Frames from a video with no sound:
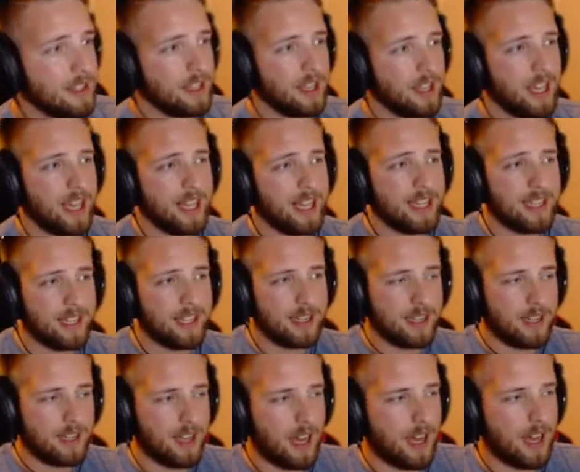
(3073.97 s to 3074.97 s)
he
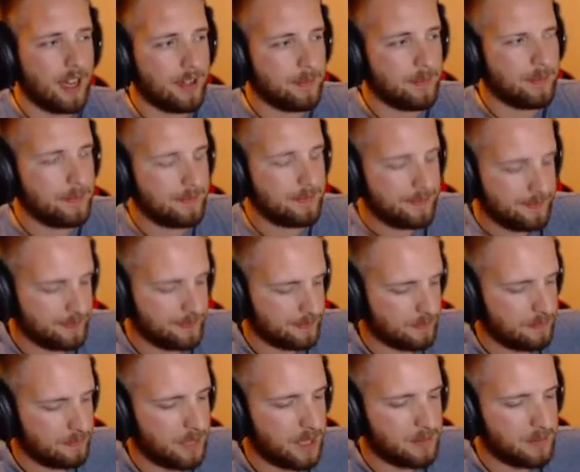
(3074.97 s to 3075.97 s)
did
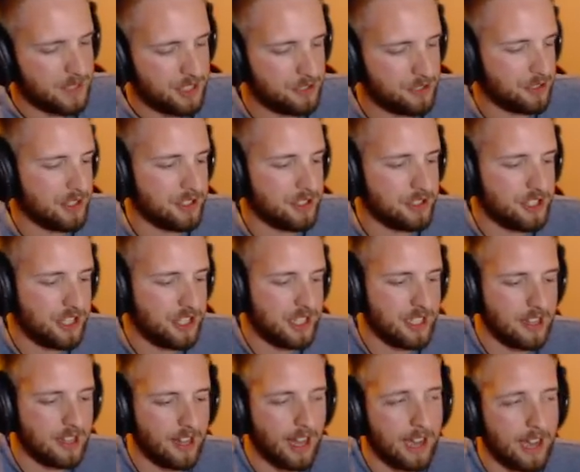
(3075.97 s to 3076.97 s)
PMC Trilogy did
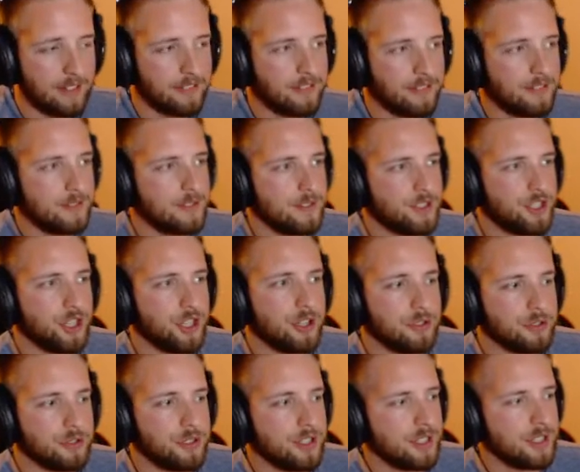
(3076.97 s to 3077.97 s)
live
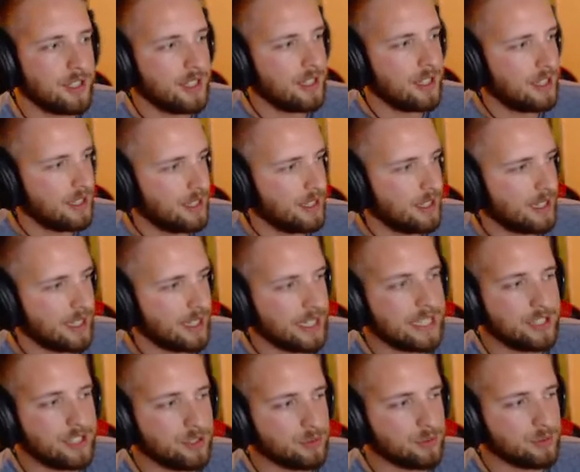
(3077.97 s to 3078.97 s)
shows, and
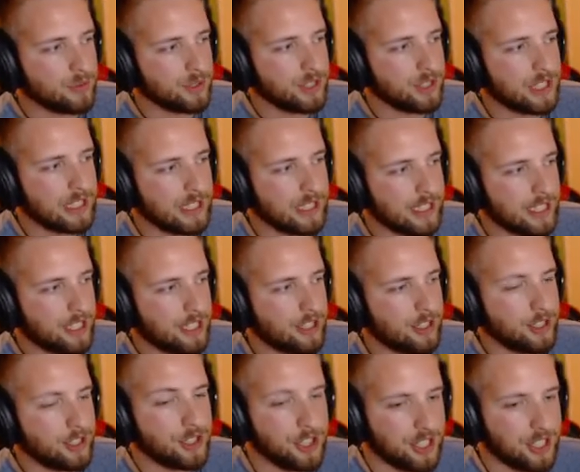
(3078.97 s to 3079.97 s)
it's really
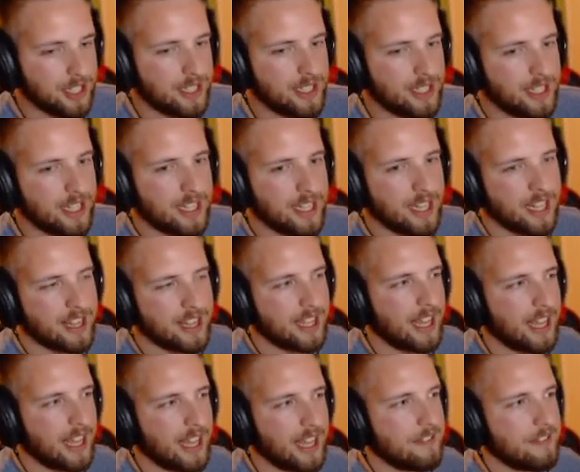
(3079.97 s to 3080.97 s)
good. And I think
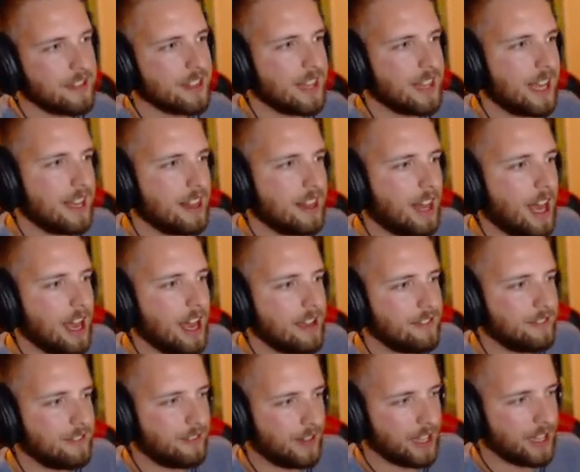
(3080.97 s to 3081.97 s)
having that
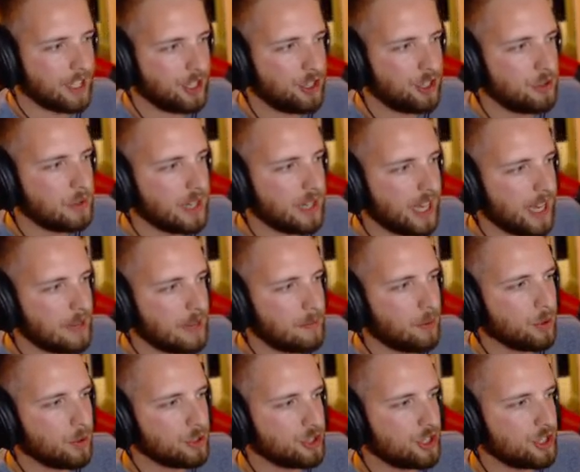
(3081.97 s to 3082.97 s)
live like Q&A
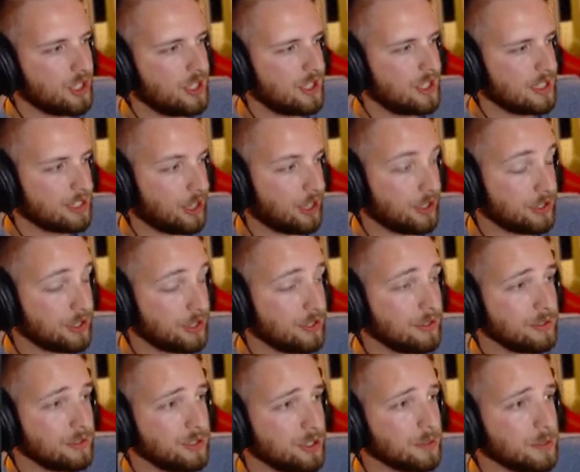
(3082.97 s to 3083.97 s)
portion is also
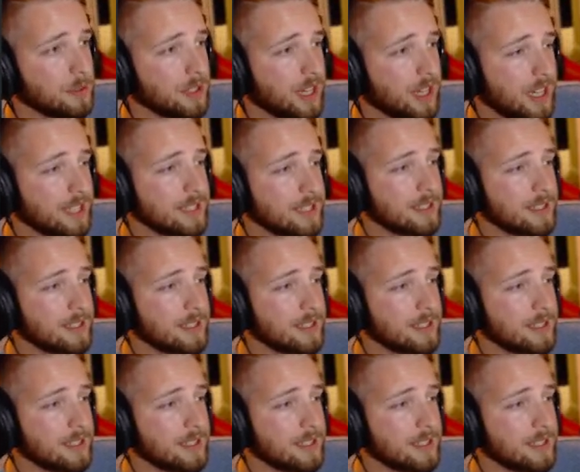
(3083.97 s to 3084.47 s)
super nice.